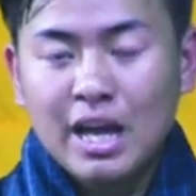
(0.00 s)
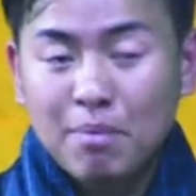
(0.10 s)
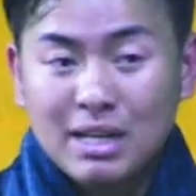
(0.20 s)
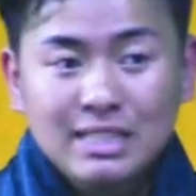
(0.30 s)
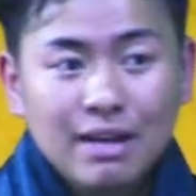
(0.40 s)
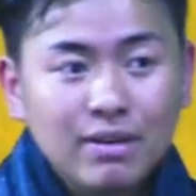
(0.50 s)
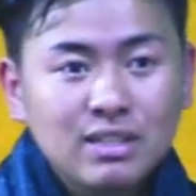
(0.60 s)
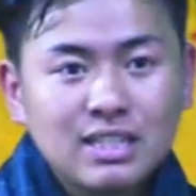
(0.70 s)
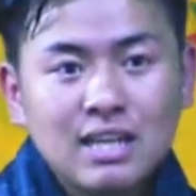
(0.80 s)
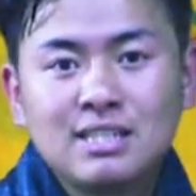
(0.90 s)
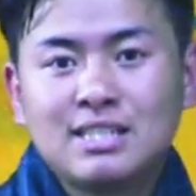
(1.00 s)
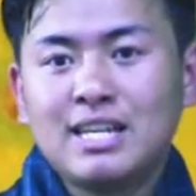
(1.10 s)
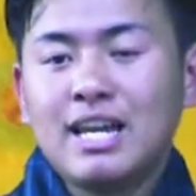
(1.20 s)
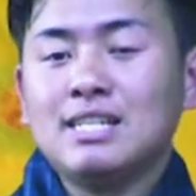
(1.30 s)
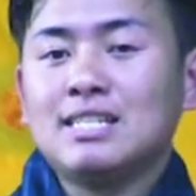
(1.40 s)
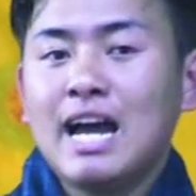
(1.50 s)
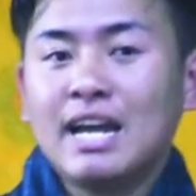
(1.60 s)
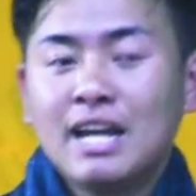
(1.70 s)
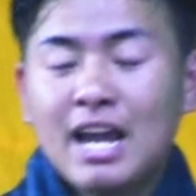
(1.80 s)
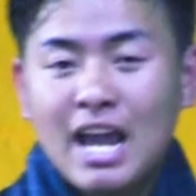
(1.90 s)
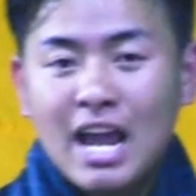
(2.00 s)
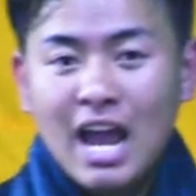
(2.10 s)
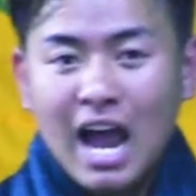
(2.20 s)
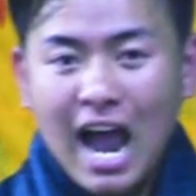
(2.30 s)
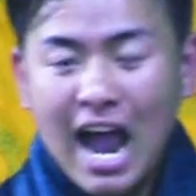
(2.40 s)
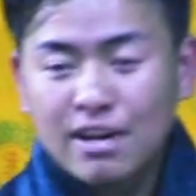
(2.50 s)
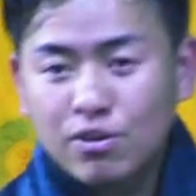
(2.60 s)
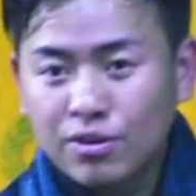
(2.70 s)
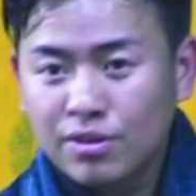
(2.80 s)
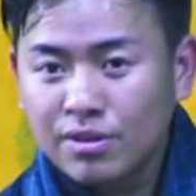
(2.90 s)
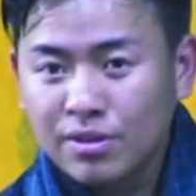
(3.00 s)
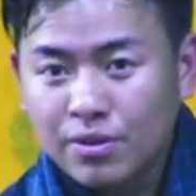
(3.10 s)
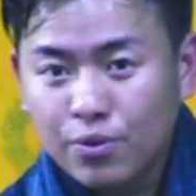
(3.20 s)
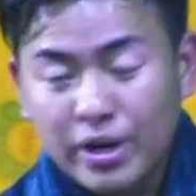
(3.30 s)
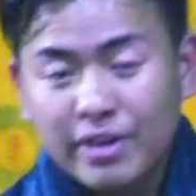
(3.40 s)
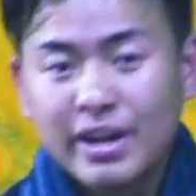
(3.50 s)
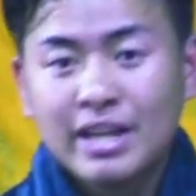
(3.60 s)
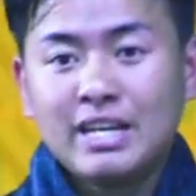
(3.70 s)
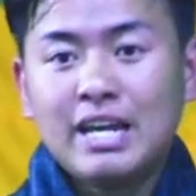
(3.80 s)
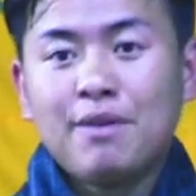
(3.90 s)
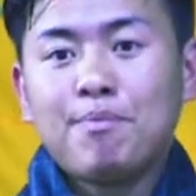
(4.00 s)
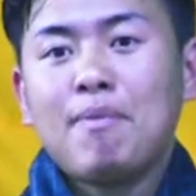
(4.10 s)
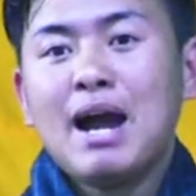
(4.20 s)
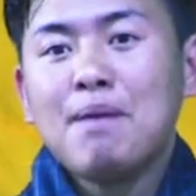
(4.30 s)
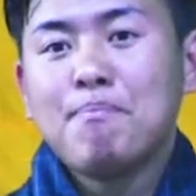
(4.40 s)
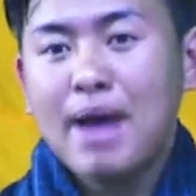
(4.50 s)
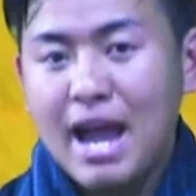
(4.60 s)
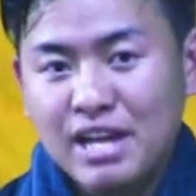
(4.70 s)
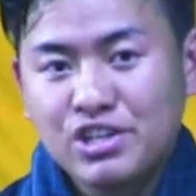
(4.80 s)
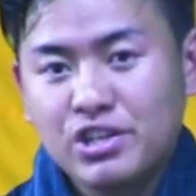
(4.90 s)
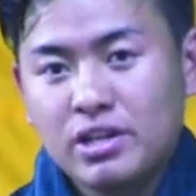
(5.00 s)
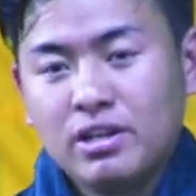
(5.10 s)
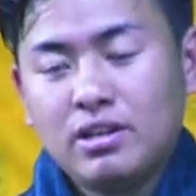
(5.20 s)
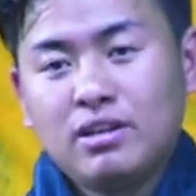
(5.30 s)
And my seventh sense says that I don't regret if my badge